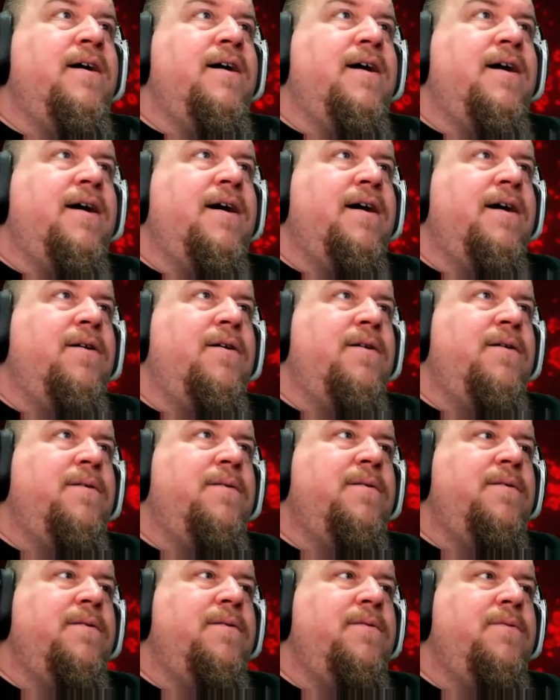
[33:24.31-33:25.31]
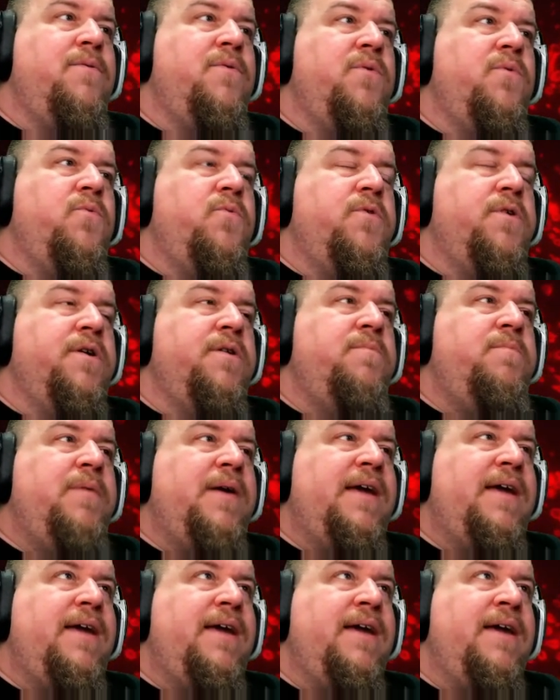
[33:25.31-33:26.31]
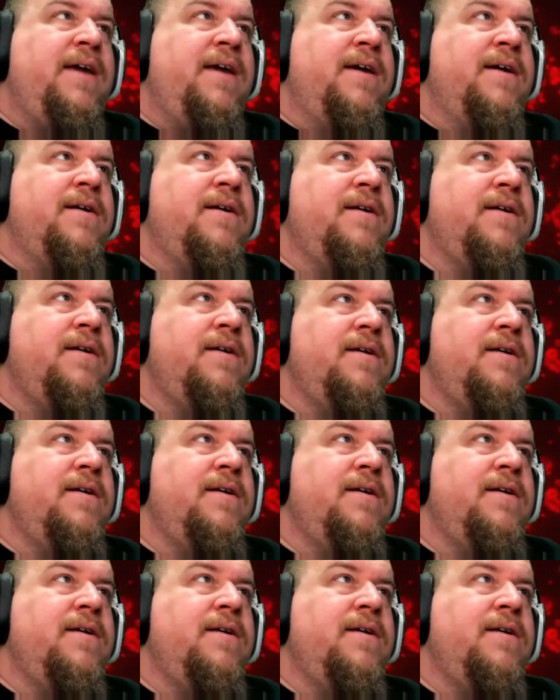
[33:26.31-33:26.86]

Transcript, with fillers: uh, would be